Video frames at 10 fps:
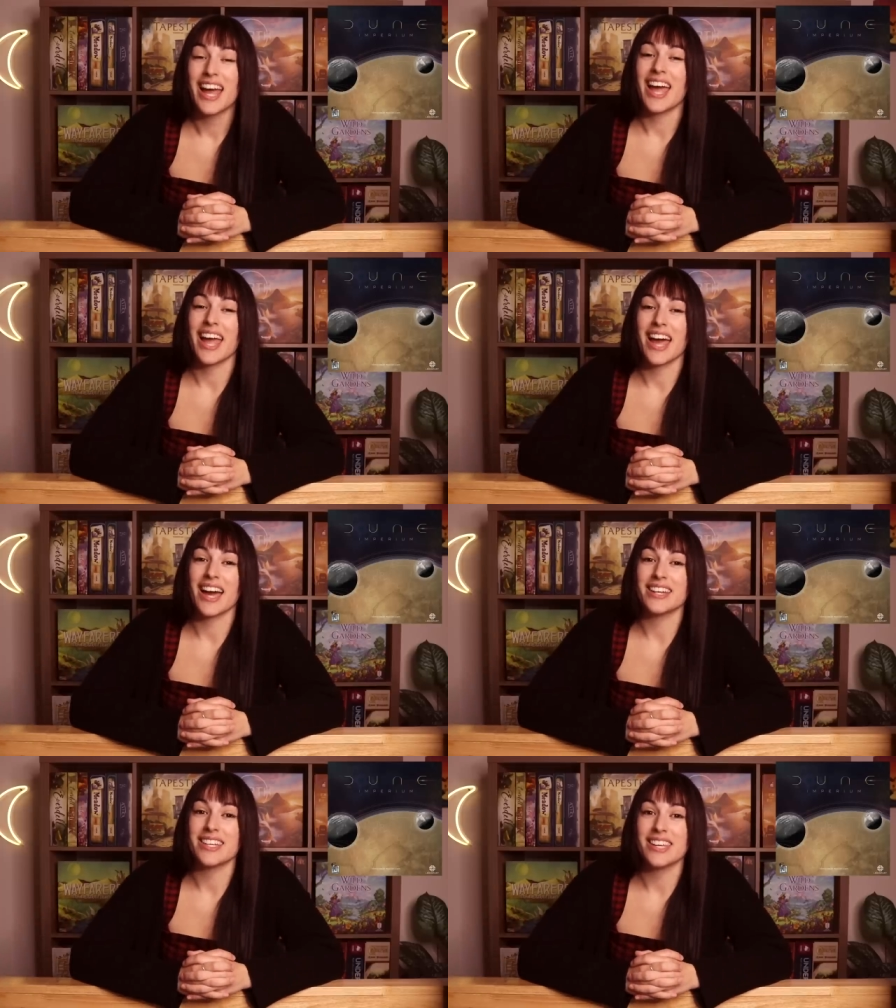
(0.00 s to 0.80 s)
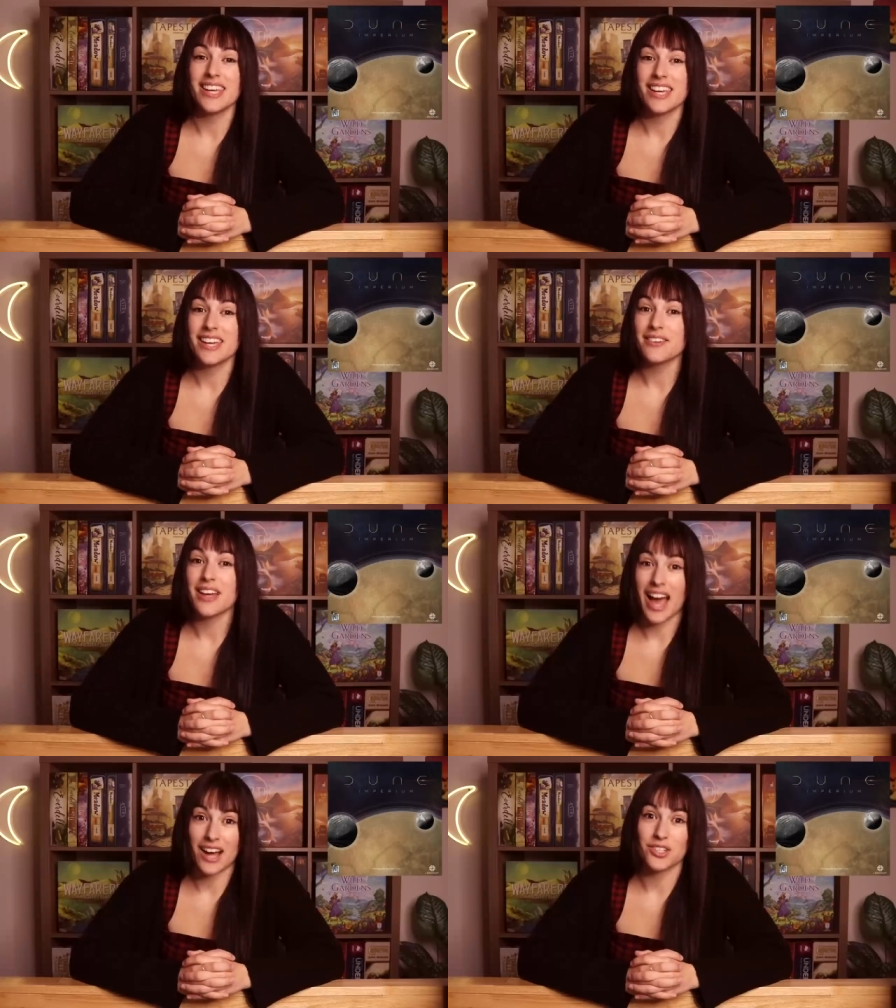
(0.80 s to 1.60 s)
and he
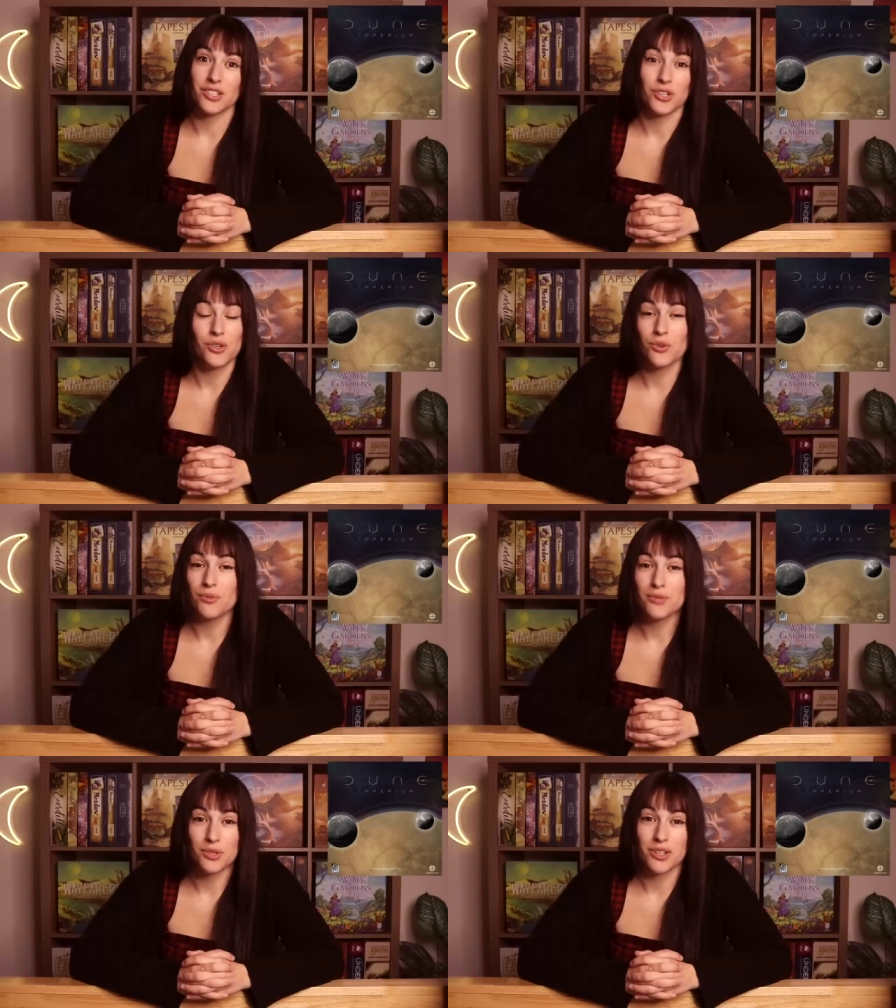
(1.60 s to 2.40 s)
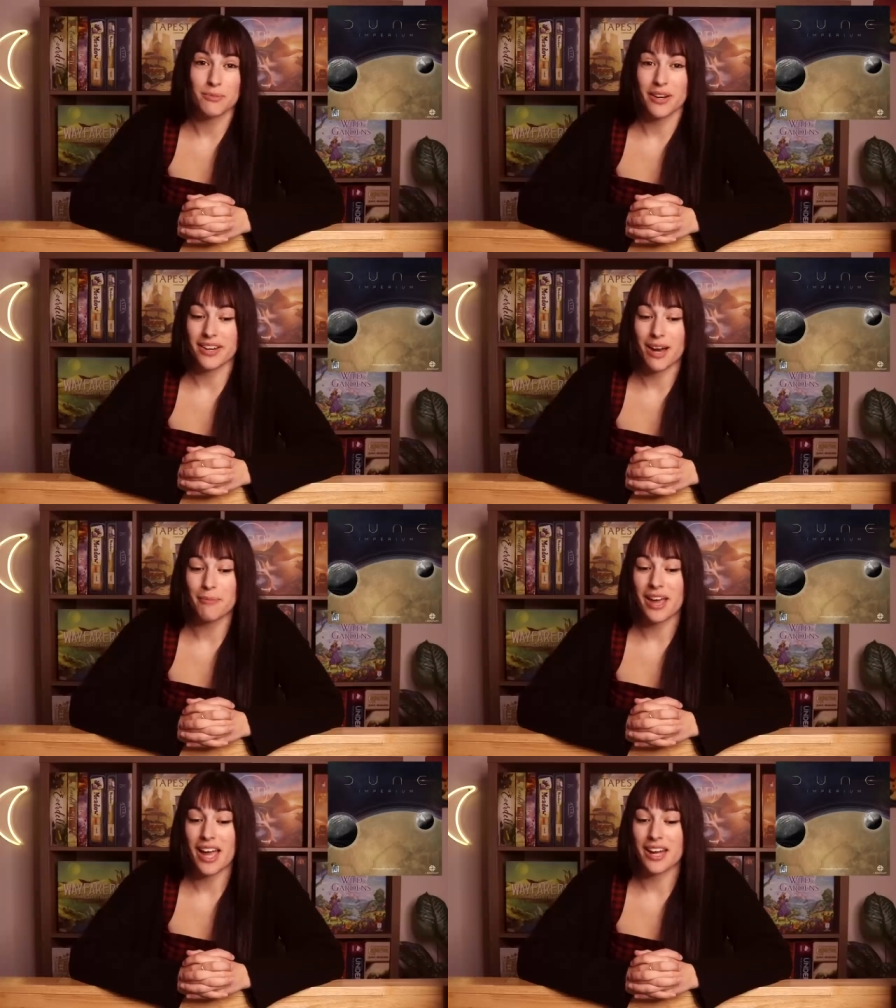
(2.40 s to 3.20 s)
actually knew Dune
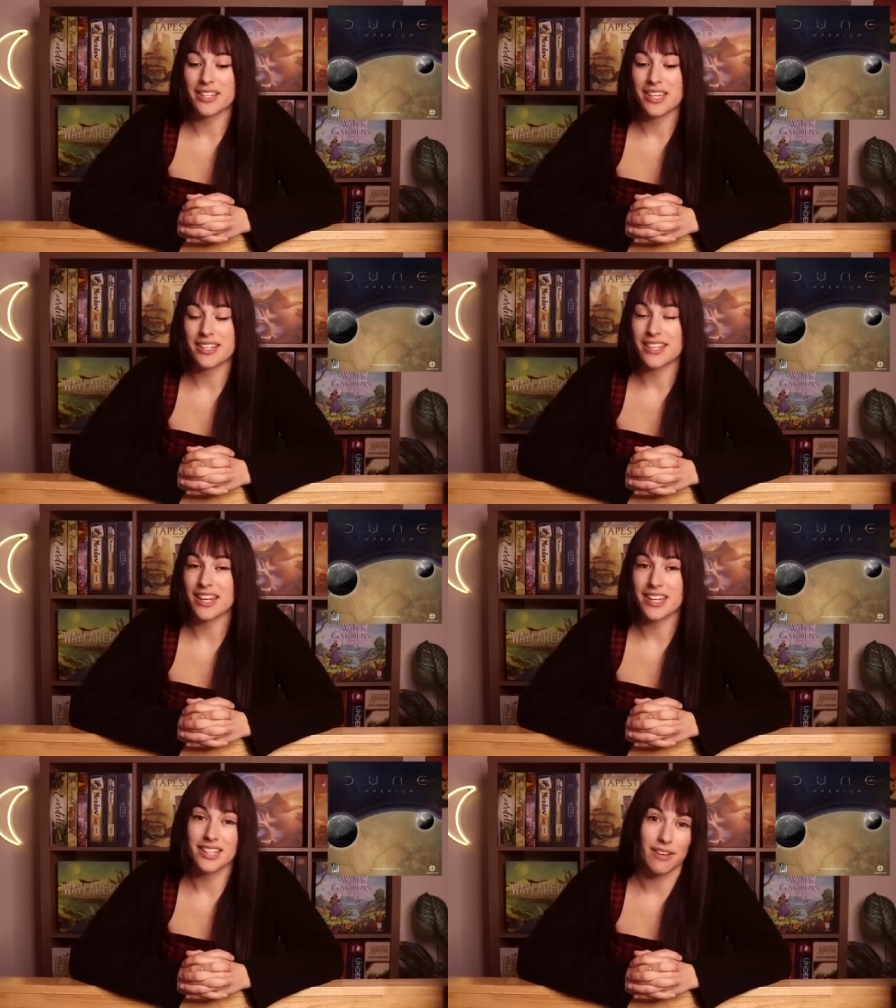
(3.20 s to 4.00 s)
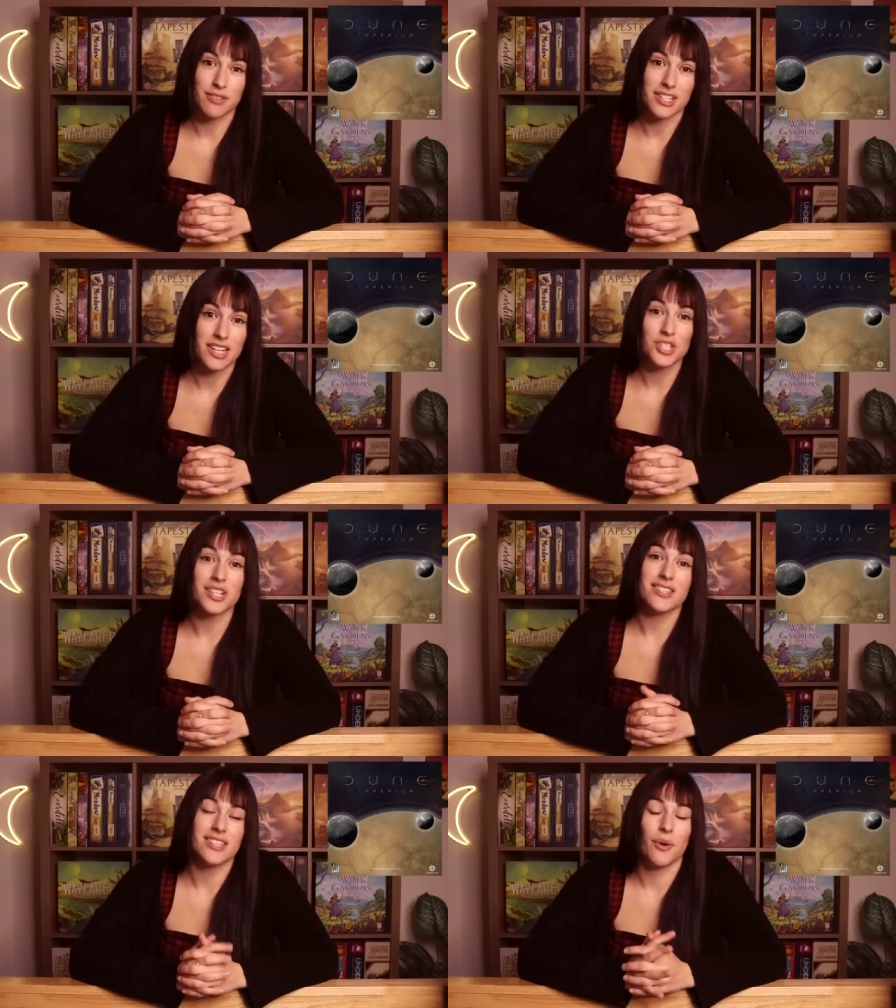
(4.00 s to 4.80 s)
Imperium and he said he'd love to teach
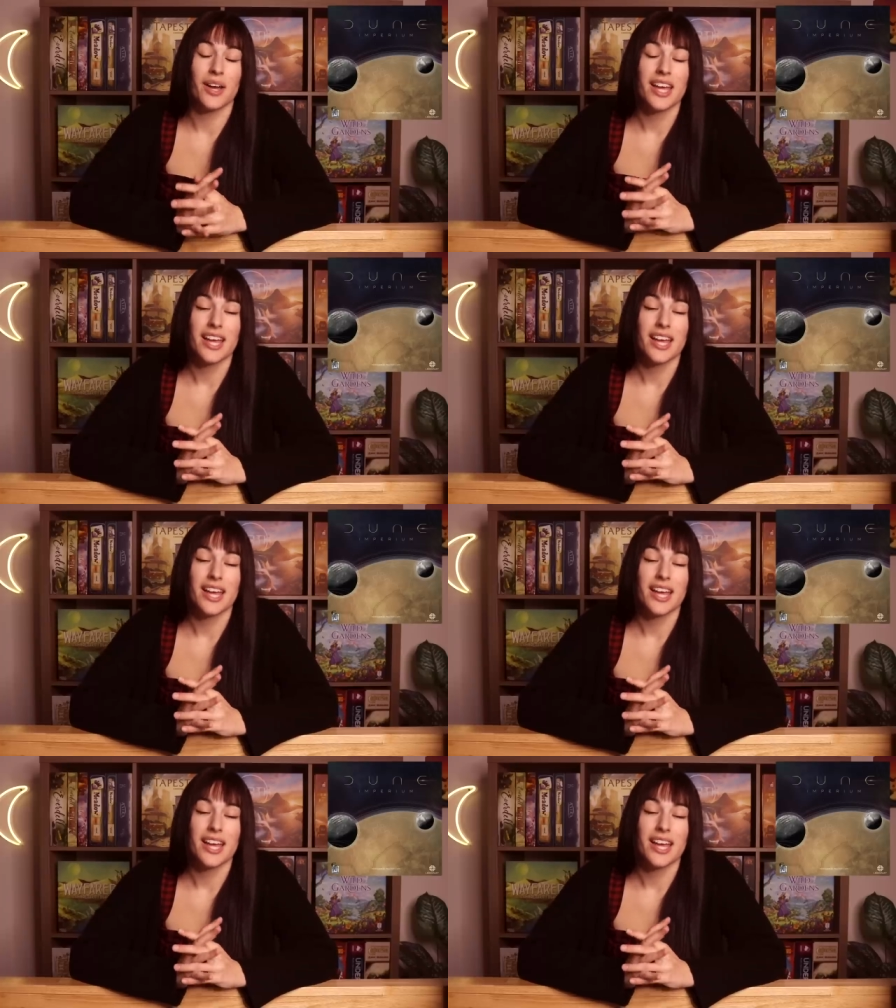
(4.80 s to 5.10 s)
it. So